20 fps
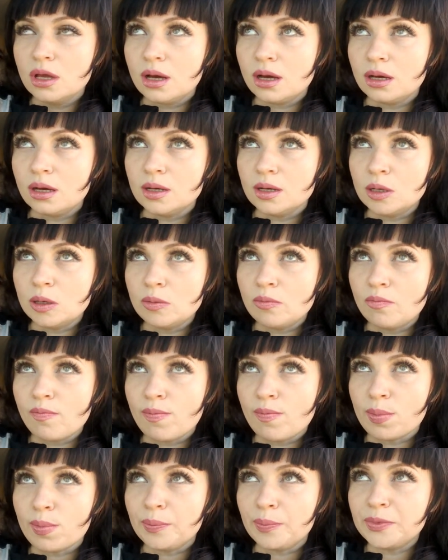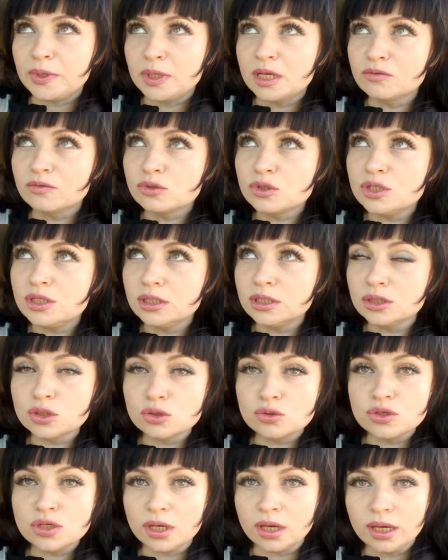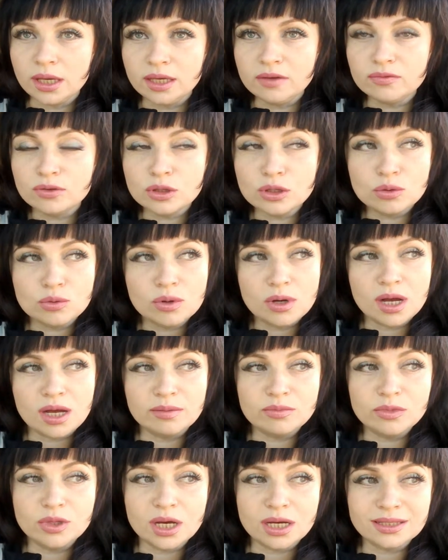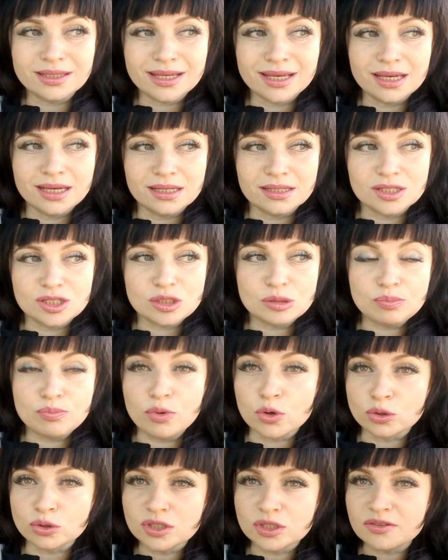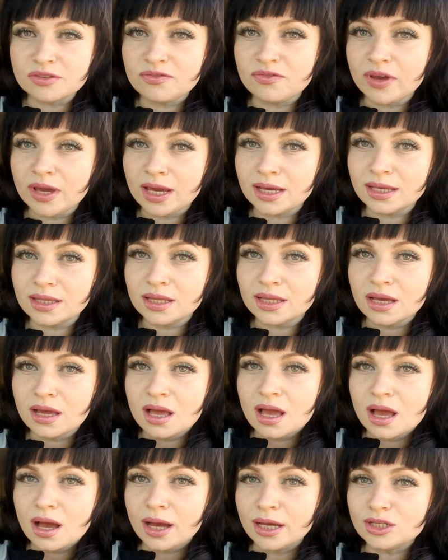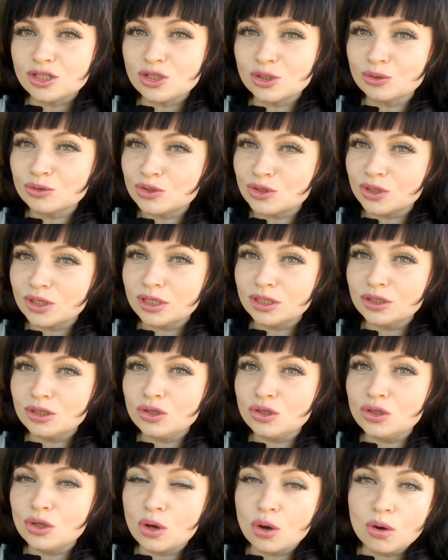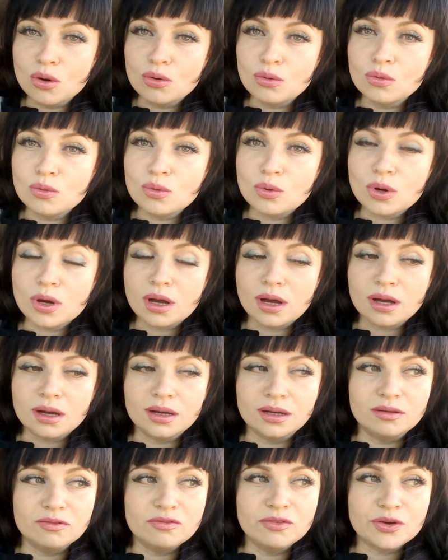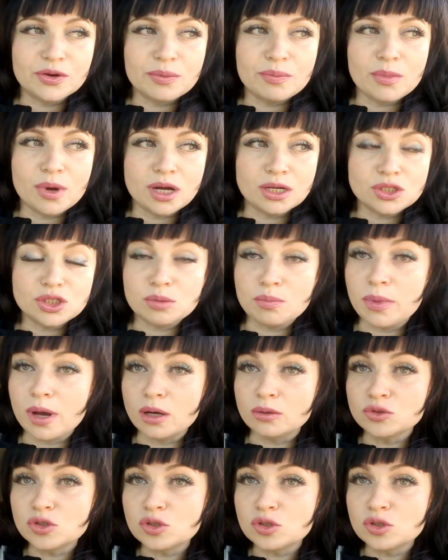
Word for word: um, and i was thinking today even though i'm not a sports fan i don't really know uh, very much about